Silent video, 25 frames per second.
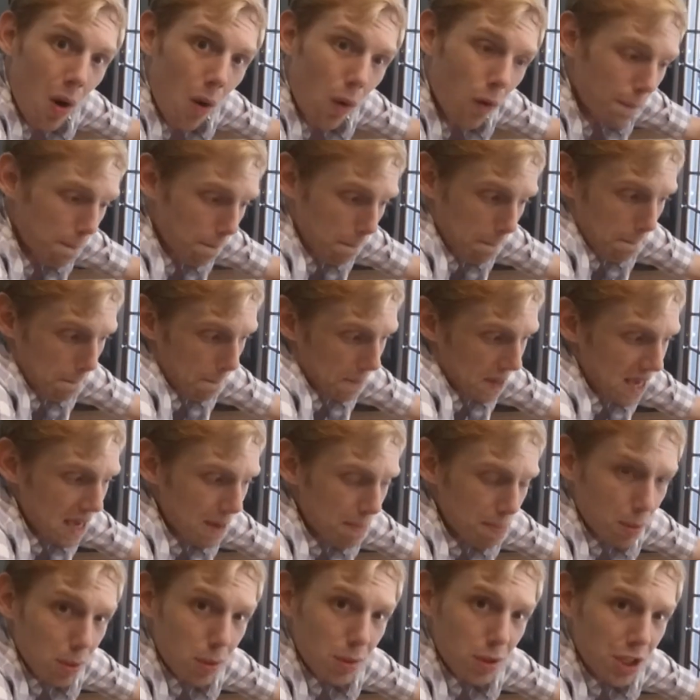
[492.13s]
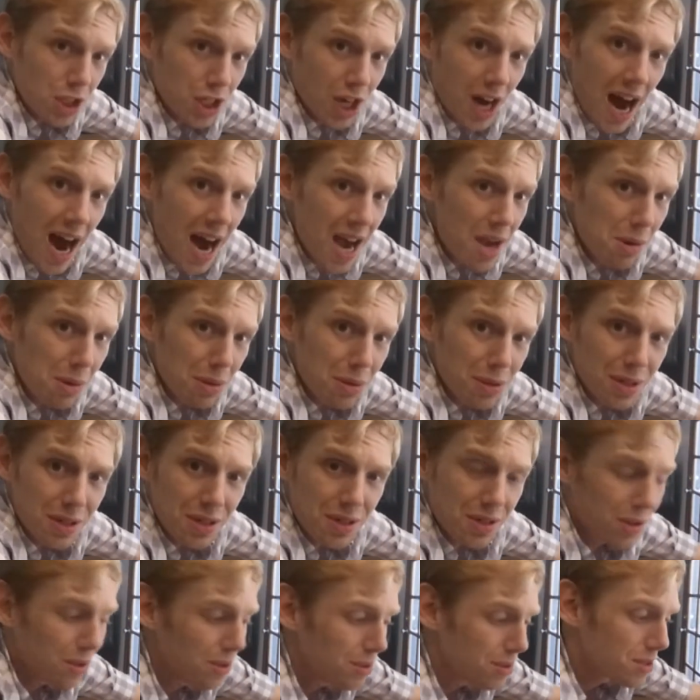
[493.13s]
or people, child,
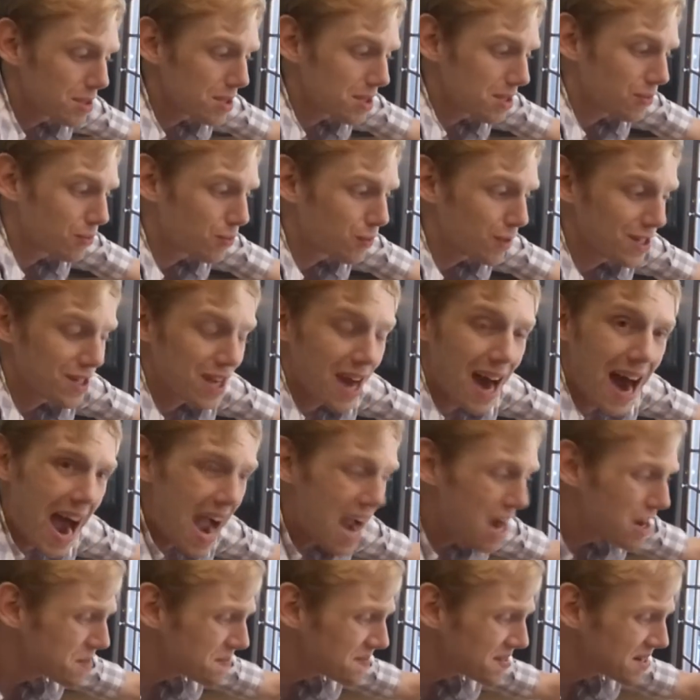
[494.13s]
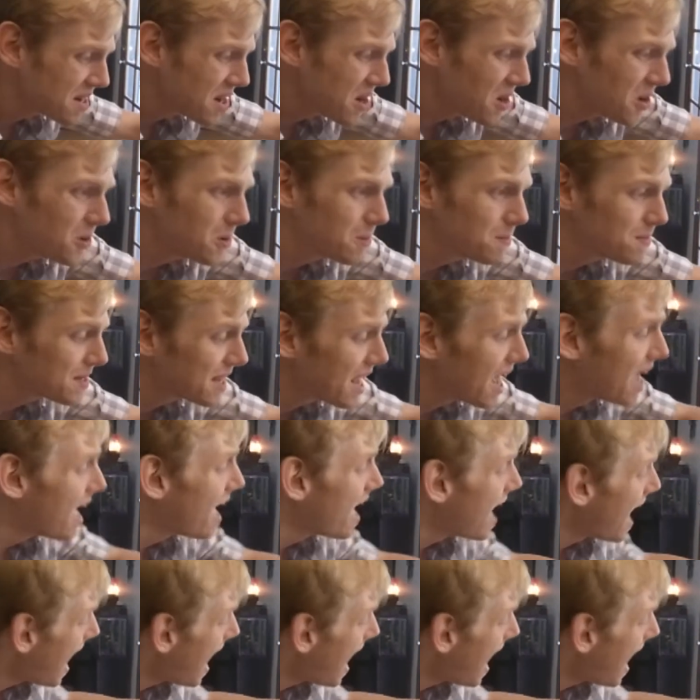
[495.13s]
adults, retirement homes.